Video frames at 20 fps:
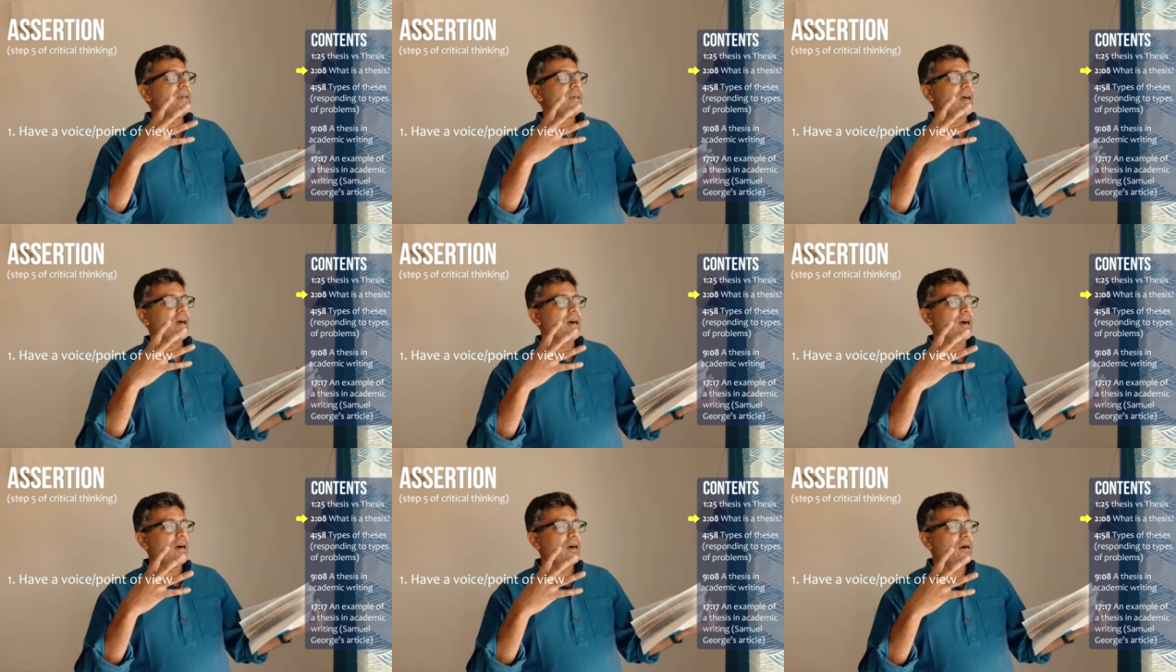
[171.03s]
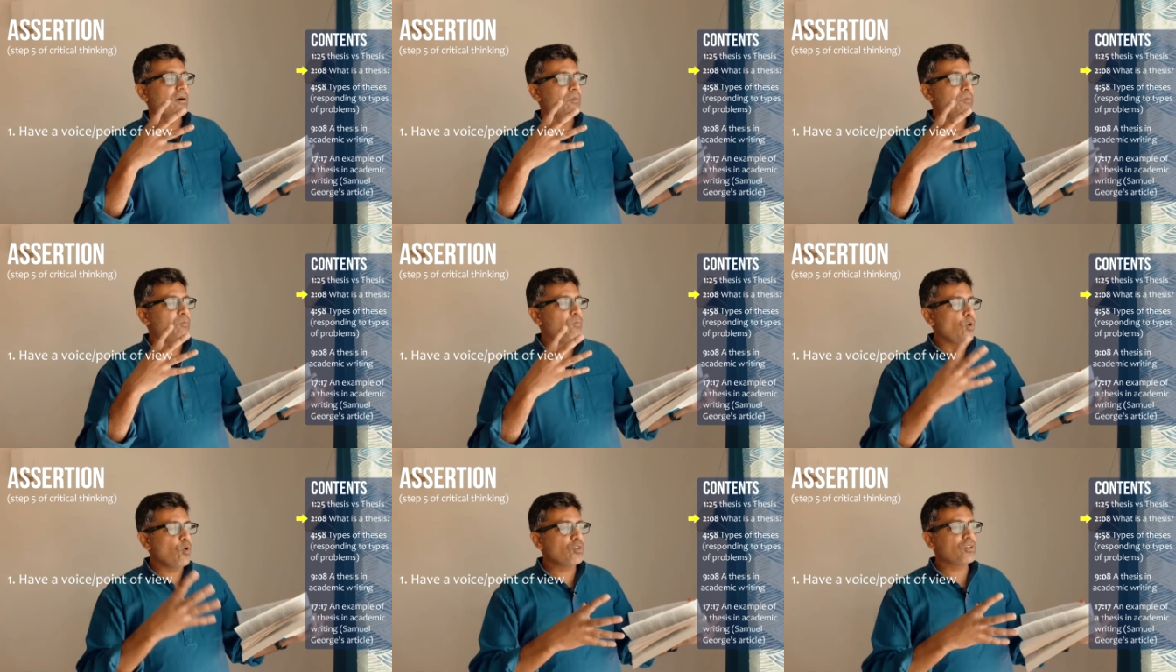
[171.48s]
uh,
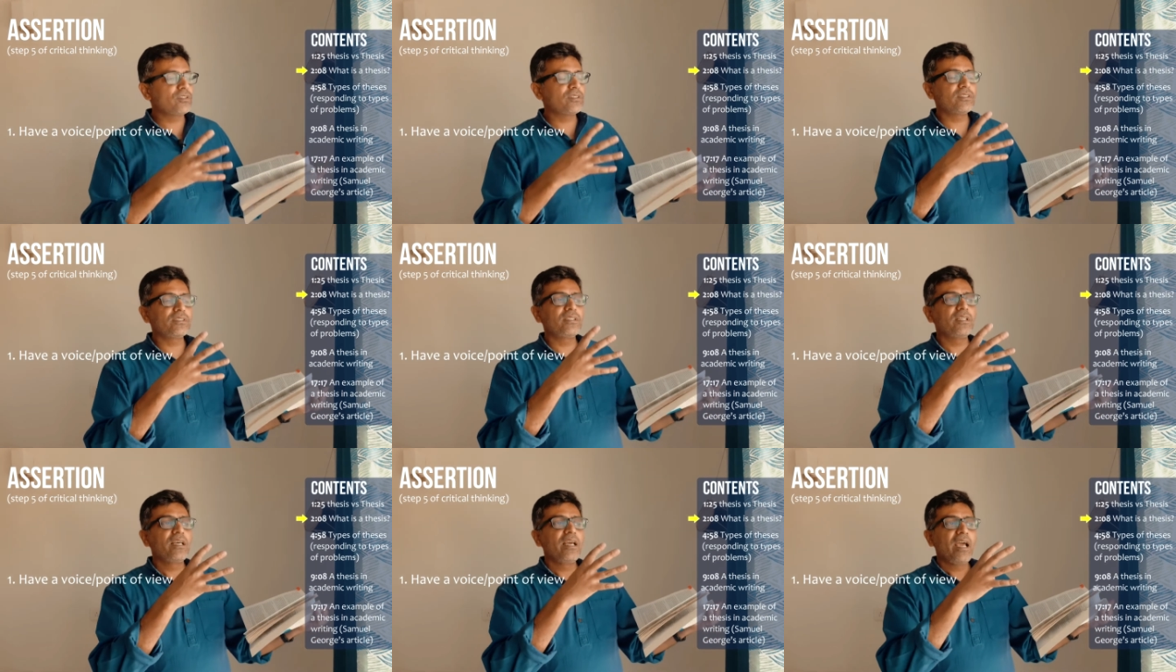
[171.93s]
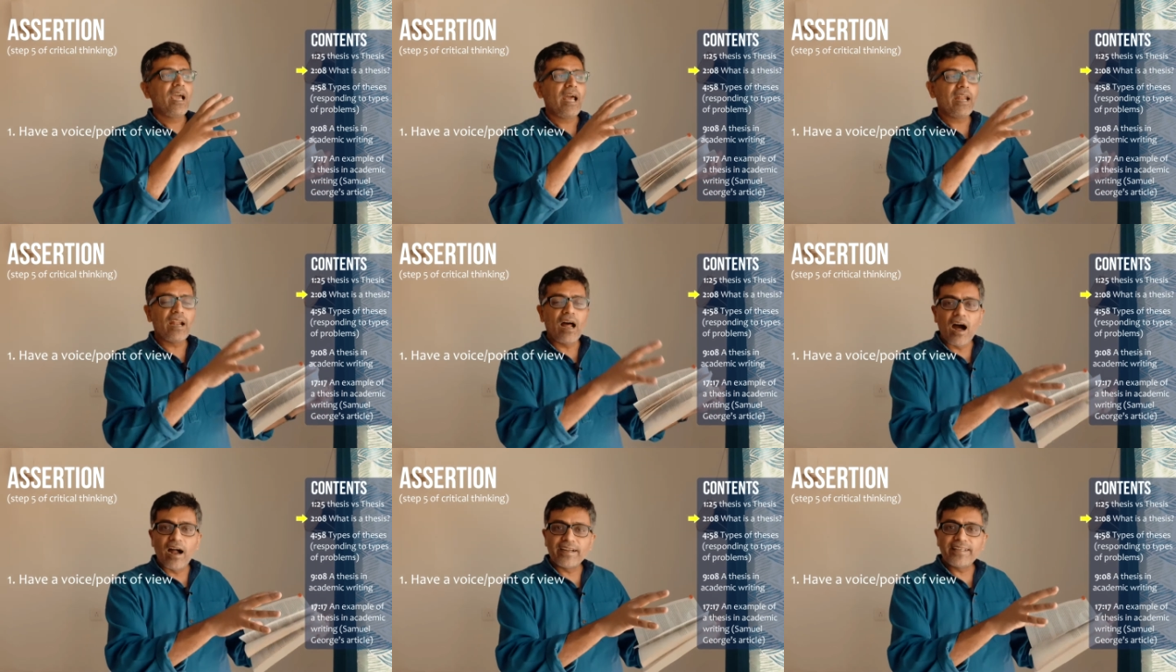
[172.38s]
books
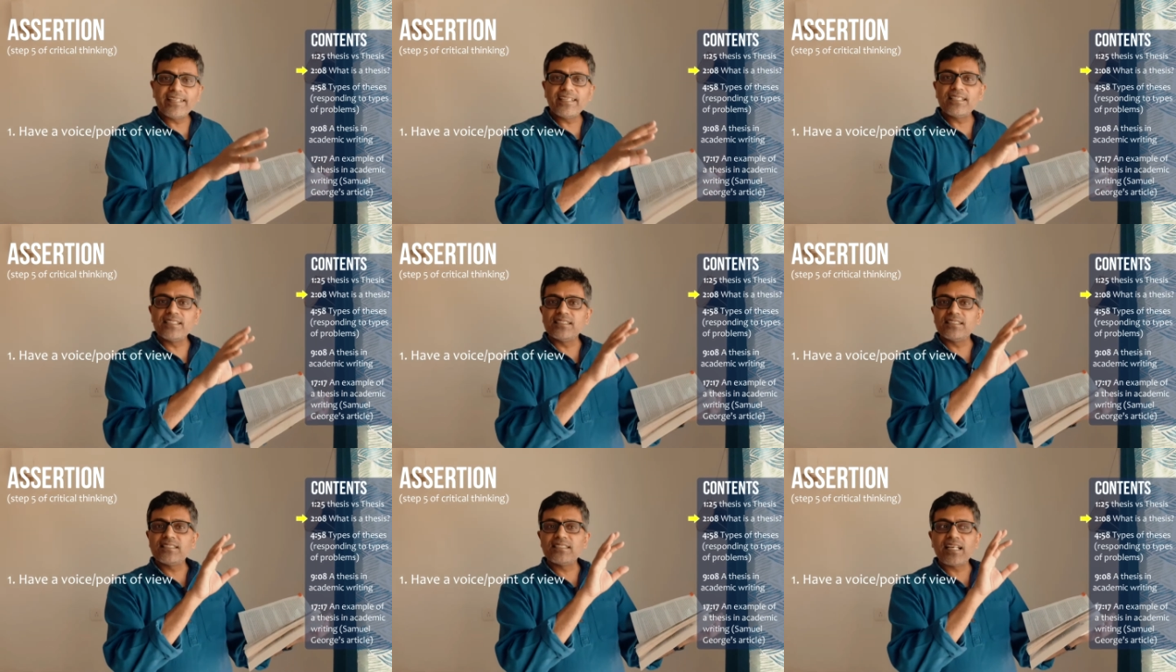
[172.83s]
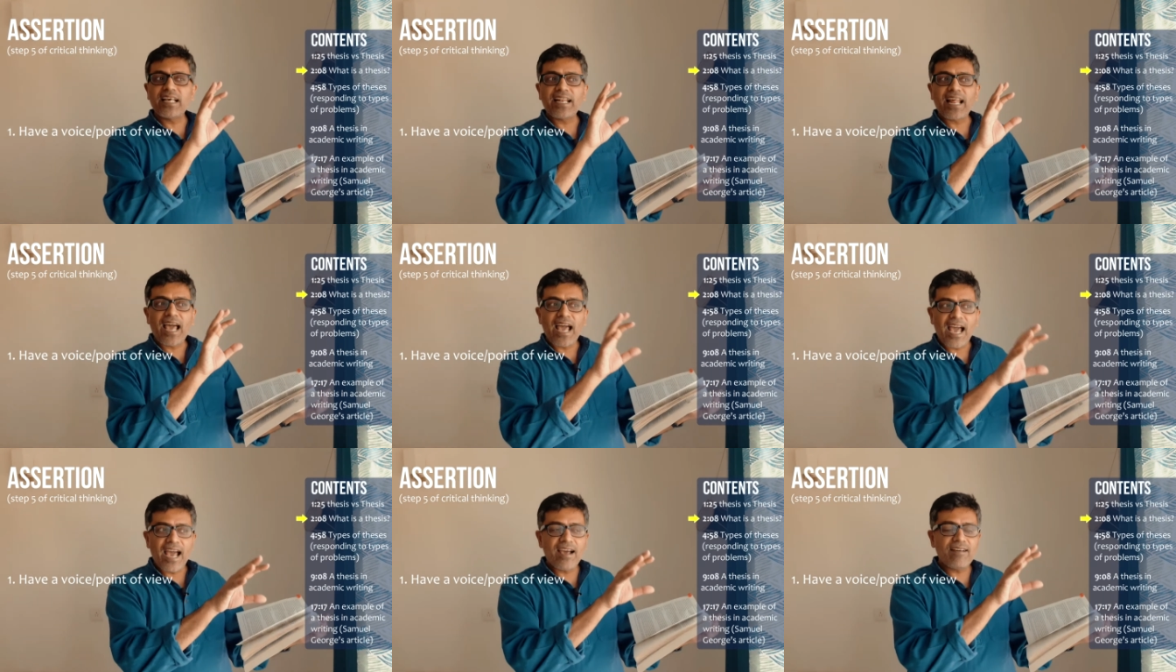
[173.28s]
and articles that
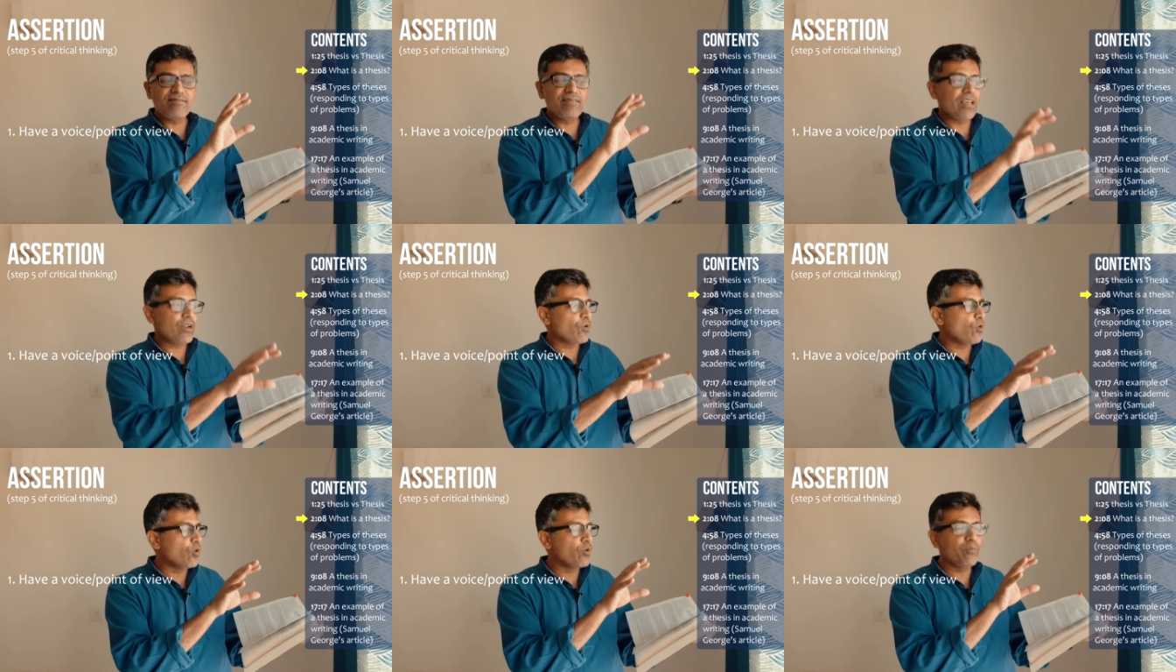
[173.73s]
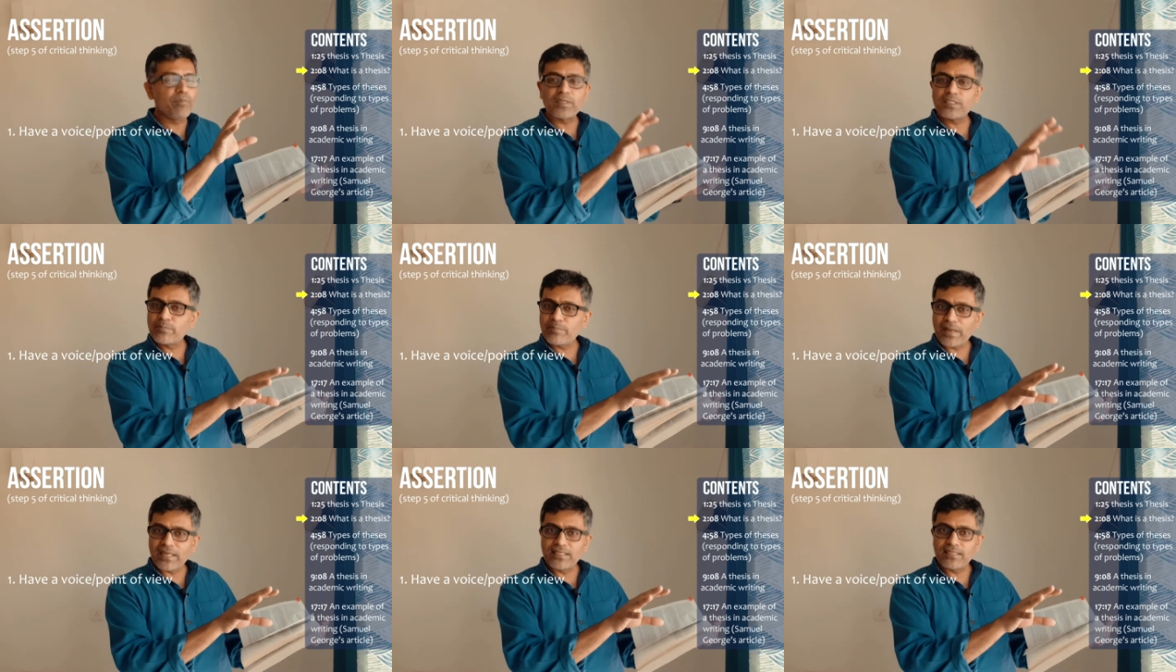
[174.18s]
have their own
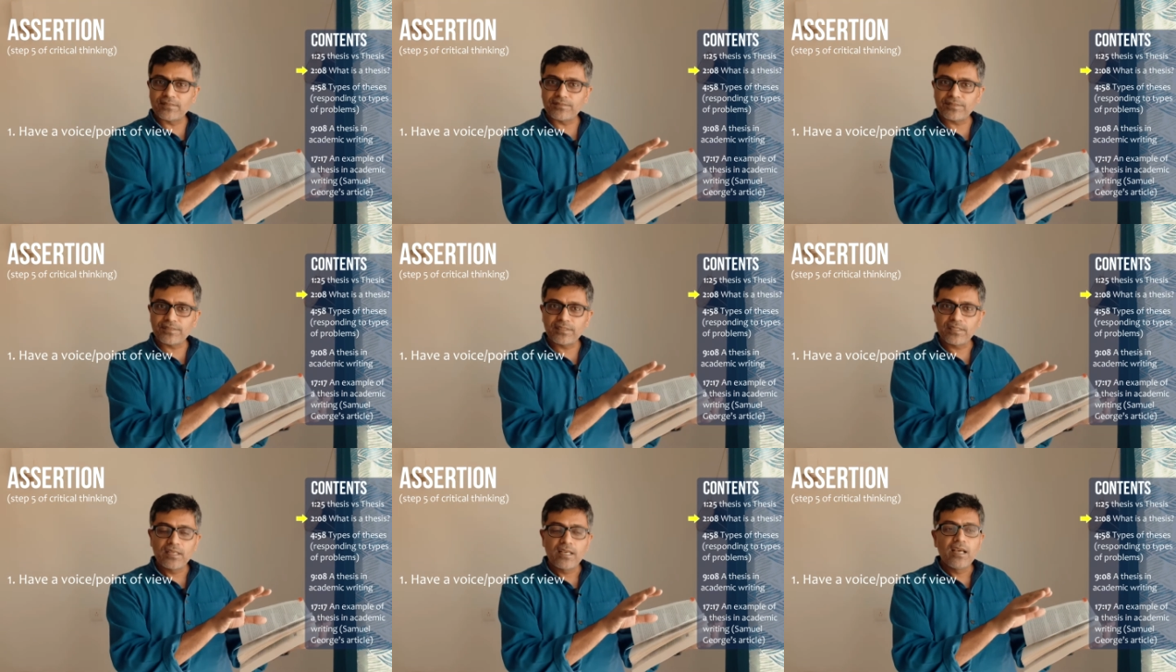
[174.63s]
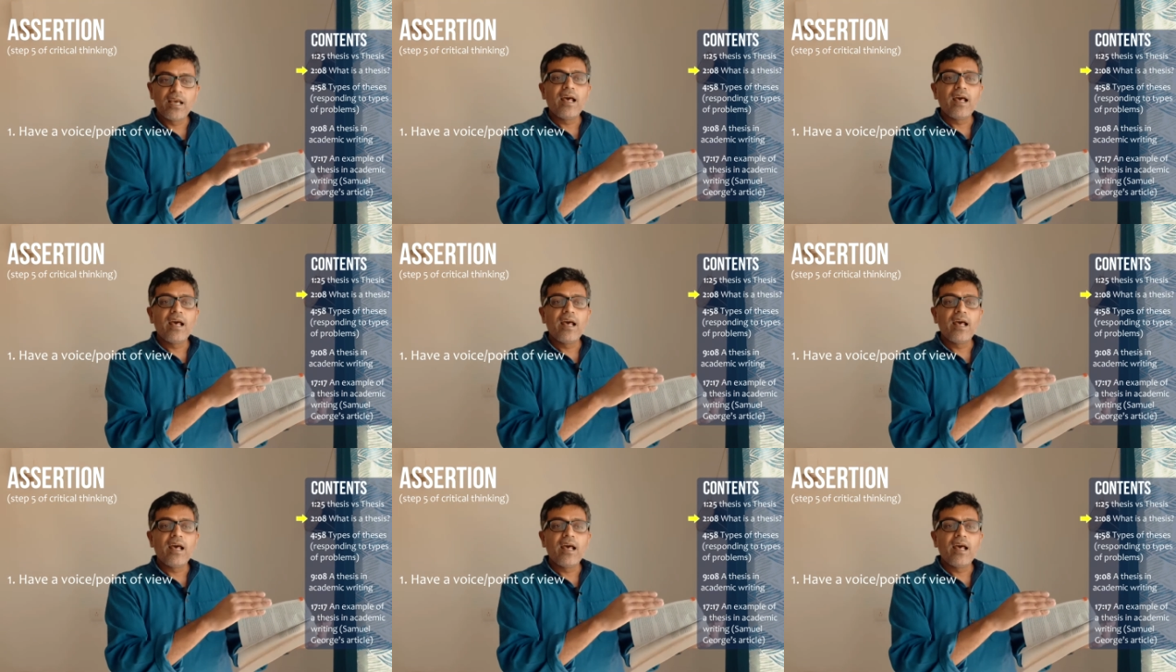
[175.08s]
perspectives.